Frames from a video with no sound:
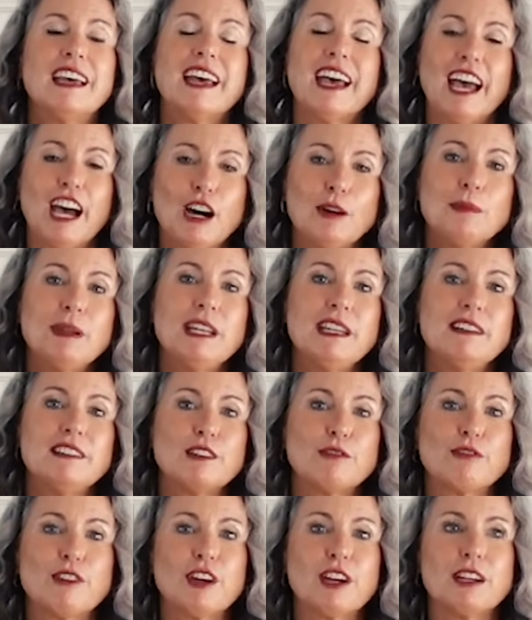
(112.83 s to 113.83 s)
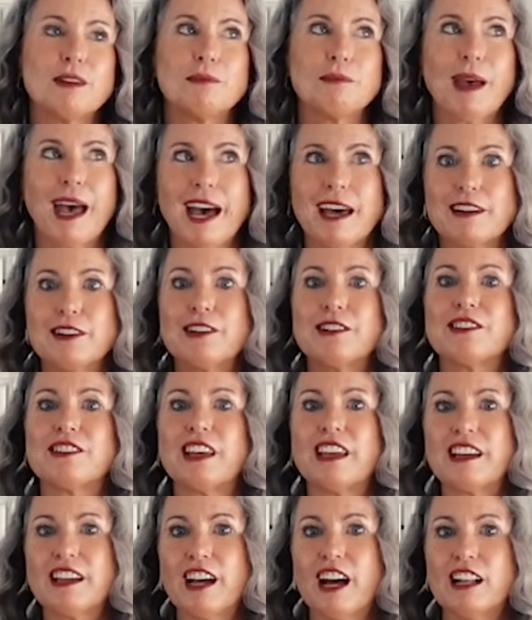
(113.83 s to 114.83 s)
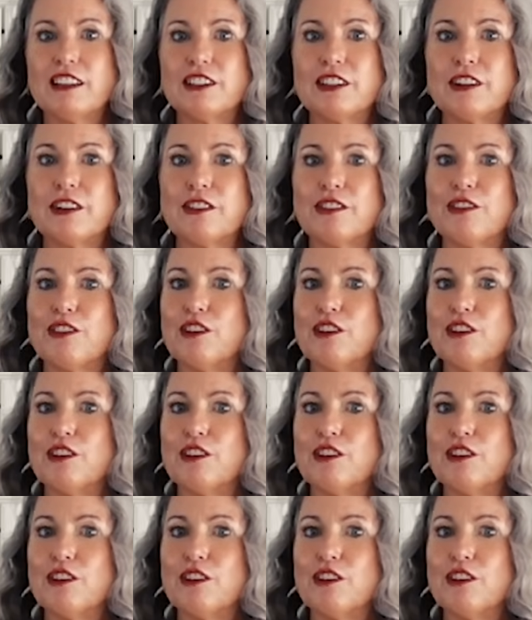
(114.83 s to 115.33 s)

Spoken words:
how many different patterns and colors